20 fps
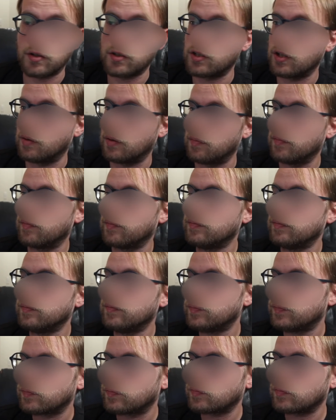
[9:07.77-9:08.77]
ship.
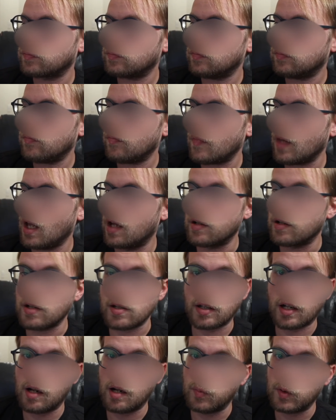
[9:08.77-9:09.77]
It
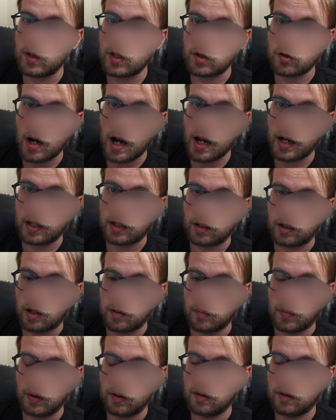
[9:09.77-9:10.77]
doesn't come with a tracking
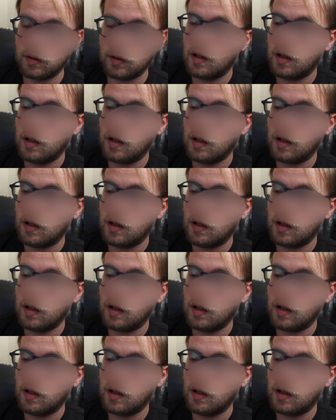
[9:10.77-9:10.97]
number.